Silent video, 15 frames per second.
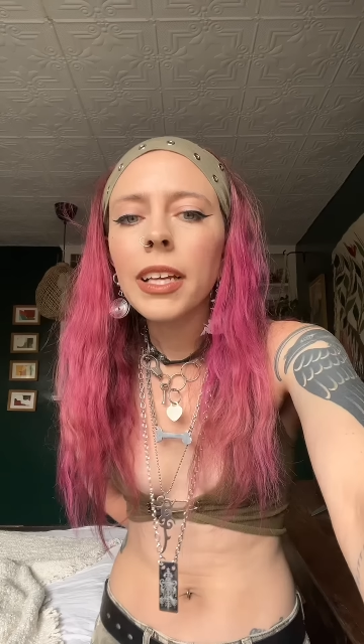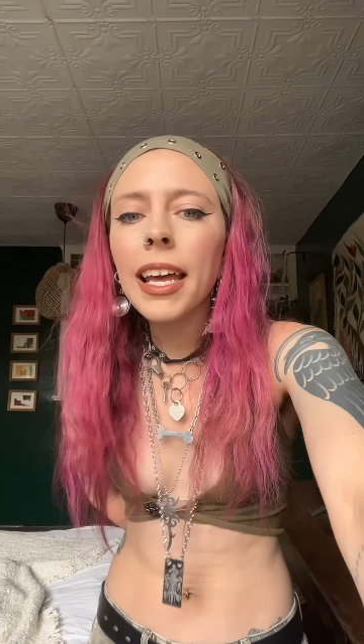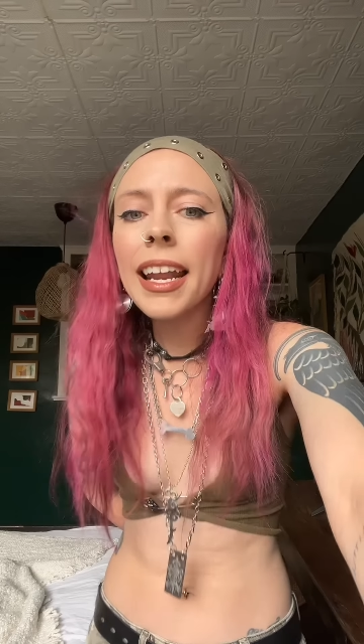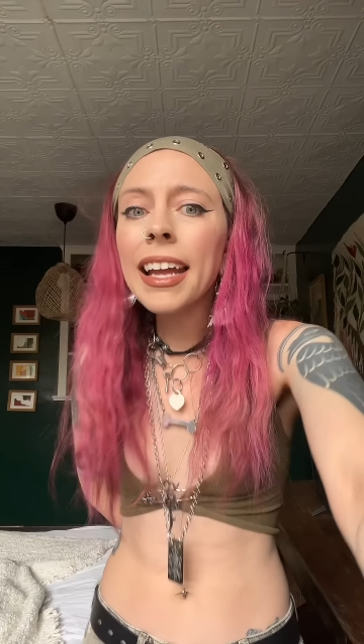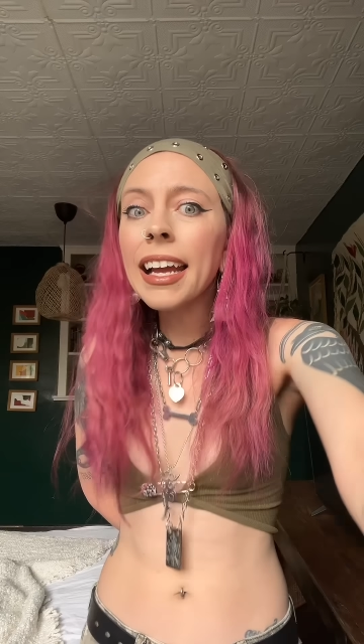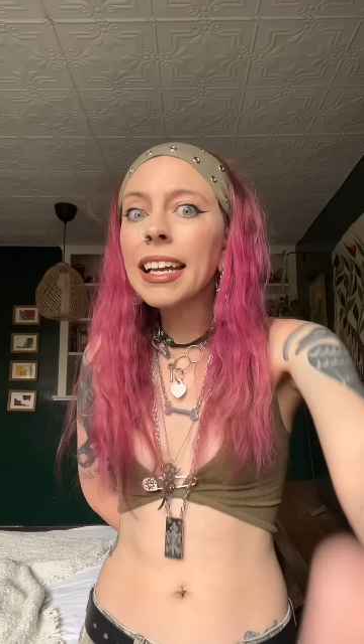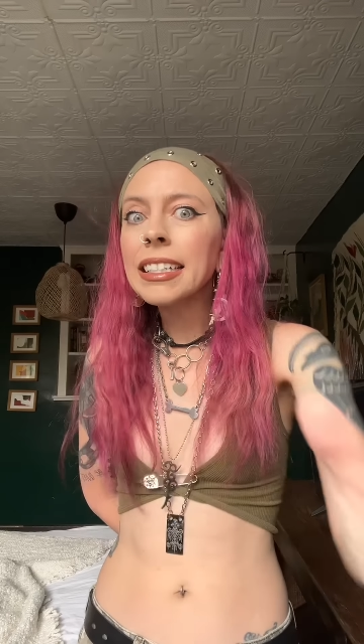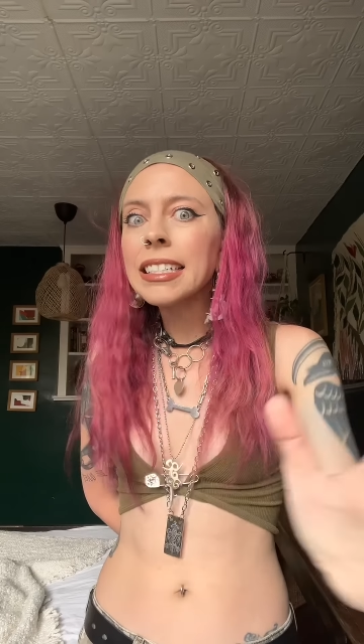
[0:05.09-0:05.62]
And
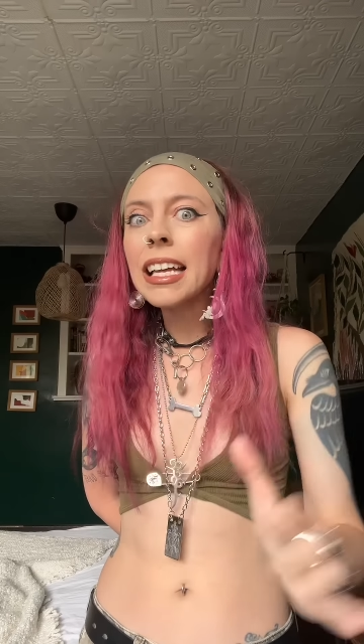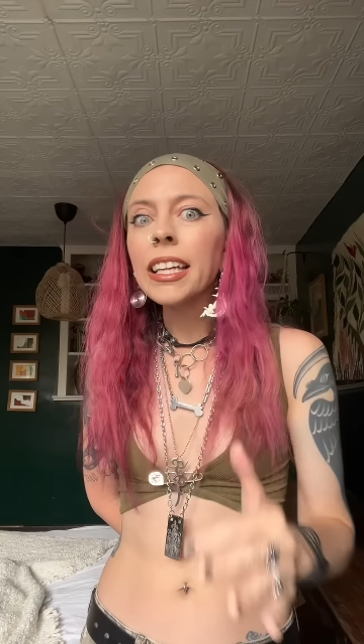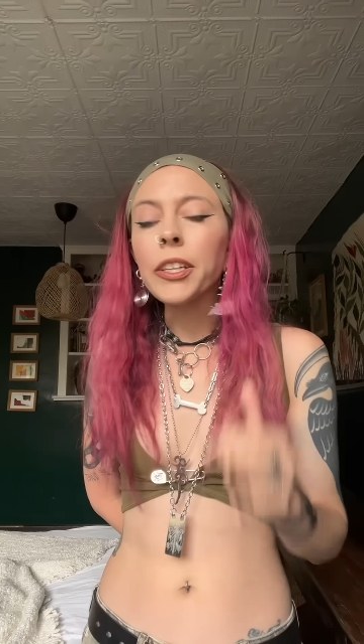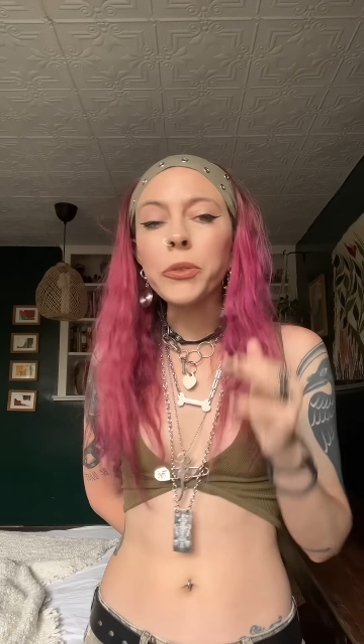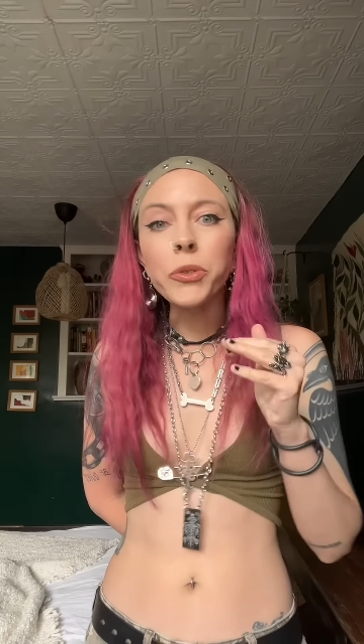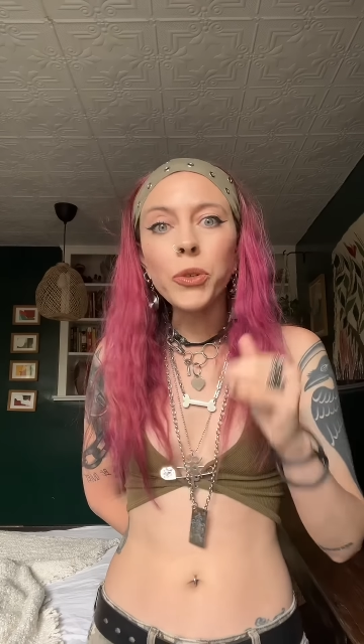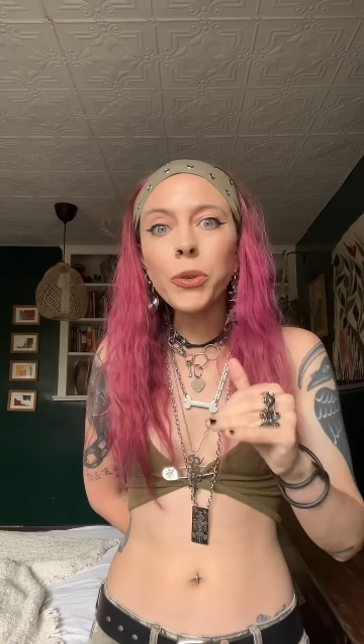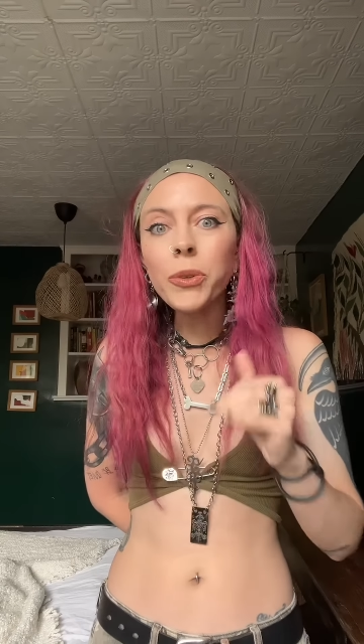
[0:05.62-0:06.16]
I gotta tell
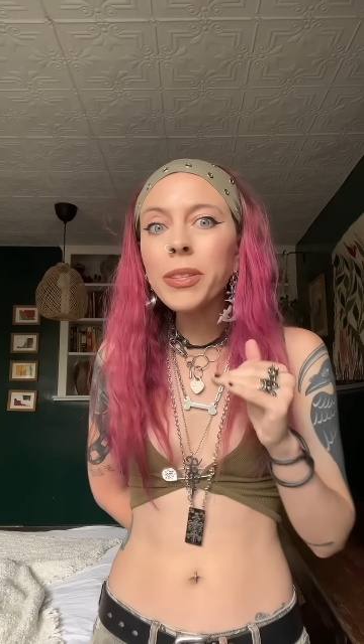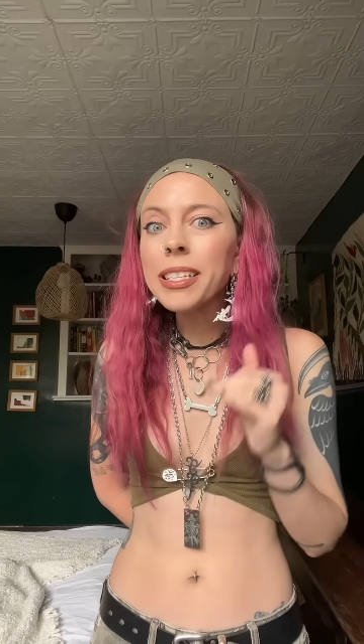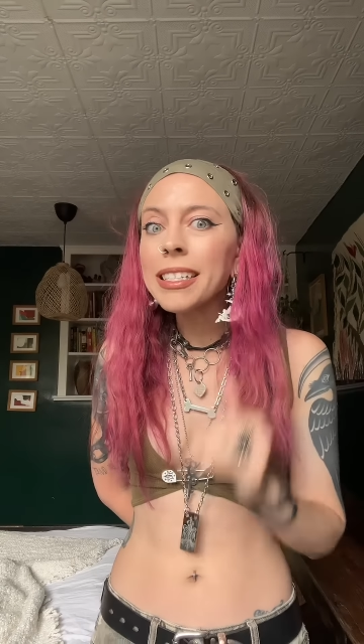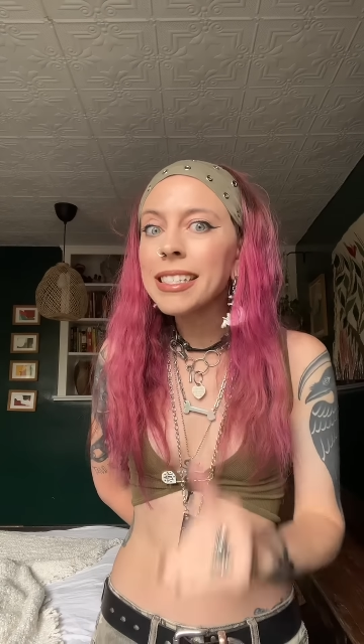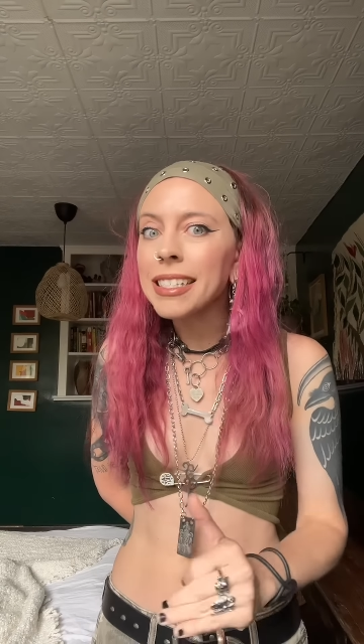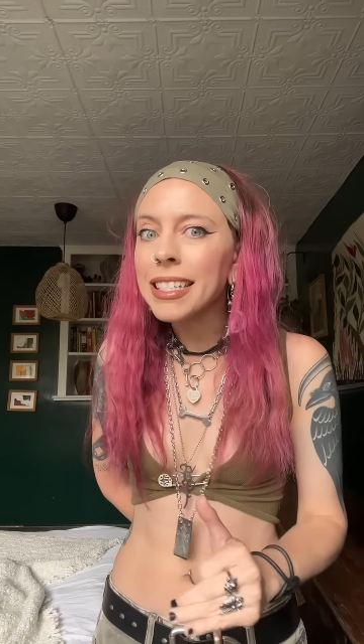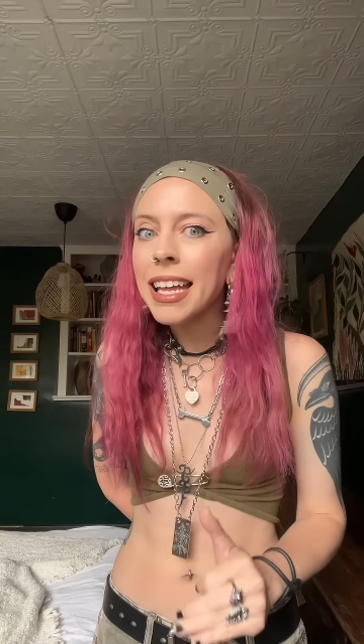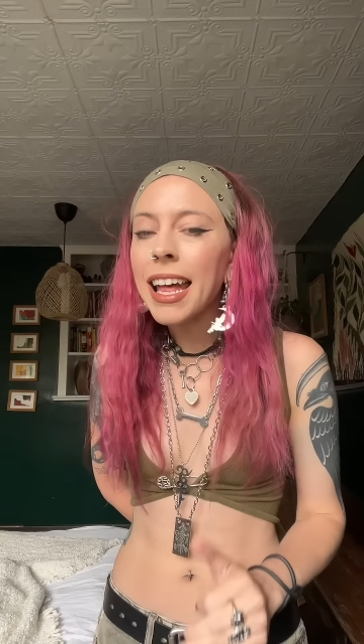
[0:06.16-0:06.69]
you, to
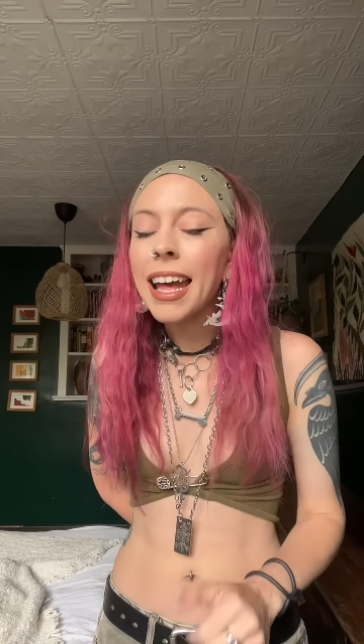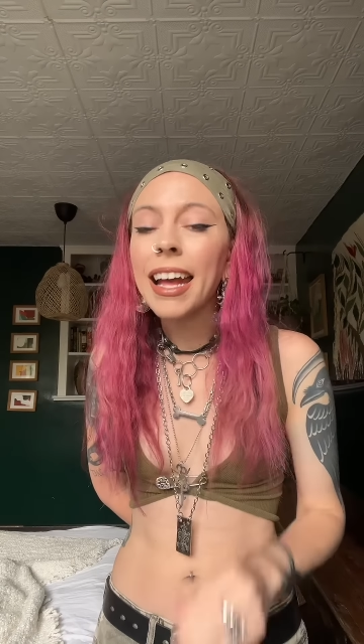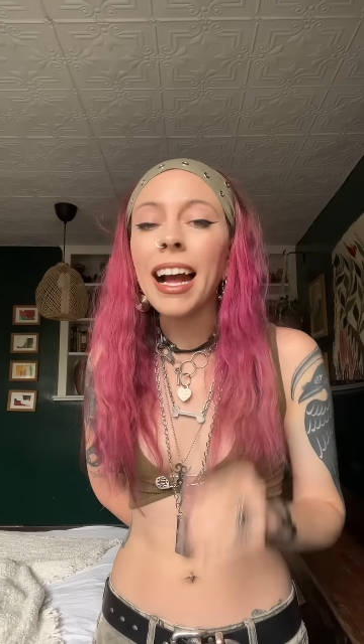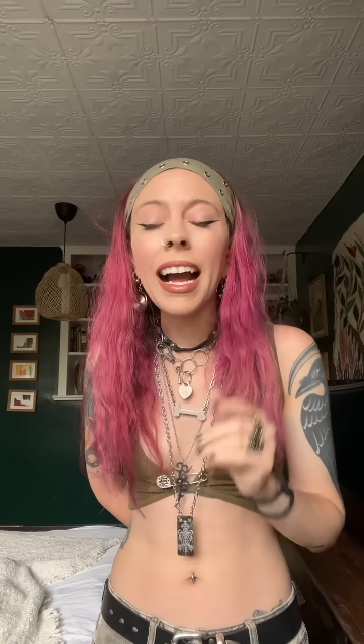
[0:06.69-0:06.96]
this day,